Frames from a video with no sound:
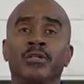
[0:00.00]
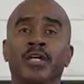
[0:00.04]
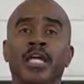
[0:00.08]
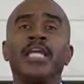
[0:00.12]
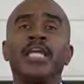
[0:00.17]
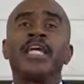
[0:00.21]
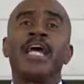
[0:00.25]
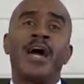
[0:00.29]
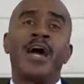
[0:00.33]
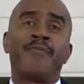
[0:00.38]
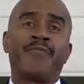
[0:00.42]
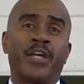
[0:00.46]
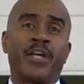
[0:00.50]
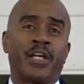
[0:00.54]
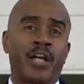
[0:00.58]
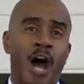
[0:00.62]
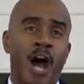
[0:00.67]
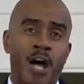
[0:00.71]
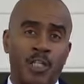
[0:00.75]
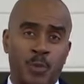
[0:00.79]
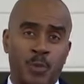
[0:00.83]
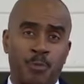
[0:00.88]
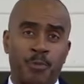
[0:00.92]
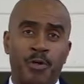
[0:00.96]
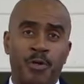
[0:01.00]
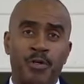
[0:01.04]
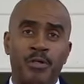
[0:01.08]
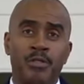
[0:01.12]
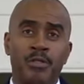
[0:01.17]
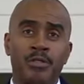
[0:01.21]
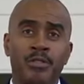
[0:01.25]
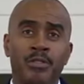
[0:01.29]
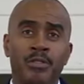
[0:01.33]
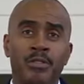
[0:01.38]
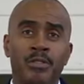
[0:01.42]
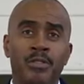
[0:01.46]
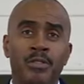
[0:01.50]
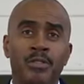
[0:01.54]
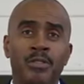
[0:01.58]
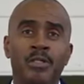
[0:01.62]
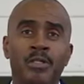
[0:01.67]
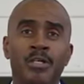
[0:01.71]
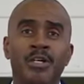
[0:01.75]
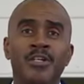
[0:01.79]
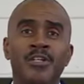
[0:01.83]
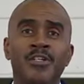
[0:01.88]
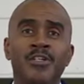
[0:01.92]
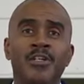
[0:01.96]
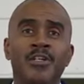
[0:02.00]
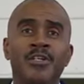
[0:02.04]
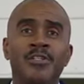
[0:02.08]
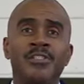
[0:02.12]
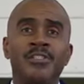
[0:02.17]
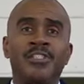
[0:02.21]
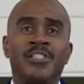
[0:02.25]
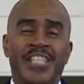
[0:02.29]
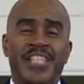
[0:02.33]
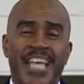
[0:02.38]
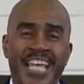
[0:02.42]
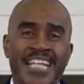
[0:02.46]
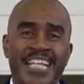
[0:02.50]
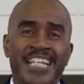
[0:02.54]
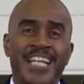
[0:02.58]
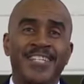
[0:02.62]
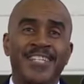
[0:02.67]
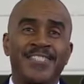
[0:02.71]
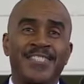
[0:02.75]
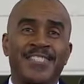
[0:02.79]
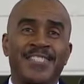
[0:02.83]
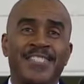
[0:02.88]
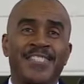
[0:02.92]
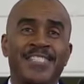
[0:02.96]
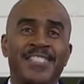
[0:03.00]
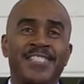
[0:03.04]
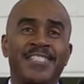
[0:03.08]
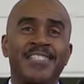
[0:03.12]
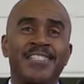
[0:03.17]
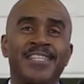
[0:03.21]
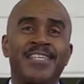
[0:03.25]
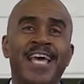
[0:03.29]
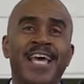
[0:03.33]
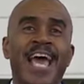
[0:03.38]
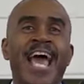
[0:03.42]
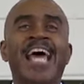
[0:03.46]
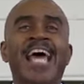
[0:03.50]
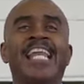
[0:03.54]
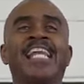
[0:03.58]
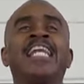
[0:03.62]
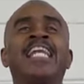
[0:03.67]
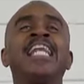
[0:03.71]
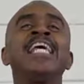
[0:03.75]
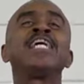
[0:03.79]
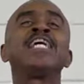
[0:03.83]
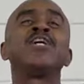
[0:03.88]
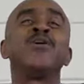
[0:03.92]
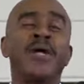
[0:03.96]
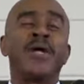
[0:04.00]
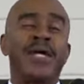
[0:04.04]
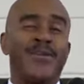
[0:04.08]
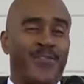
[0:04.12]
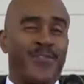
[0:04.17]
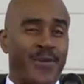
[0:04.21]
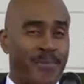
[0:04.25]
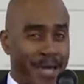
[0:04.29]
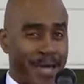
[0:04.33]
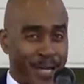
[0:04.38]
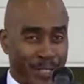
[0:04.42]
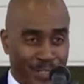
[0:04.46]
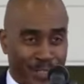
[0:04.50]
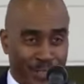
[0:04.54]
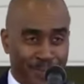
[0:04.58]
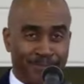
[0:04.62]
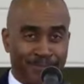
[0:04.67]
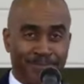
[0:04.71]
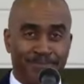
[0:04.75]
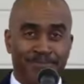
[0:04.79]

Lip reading: he had the gospel. Zenas had legal information.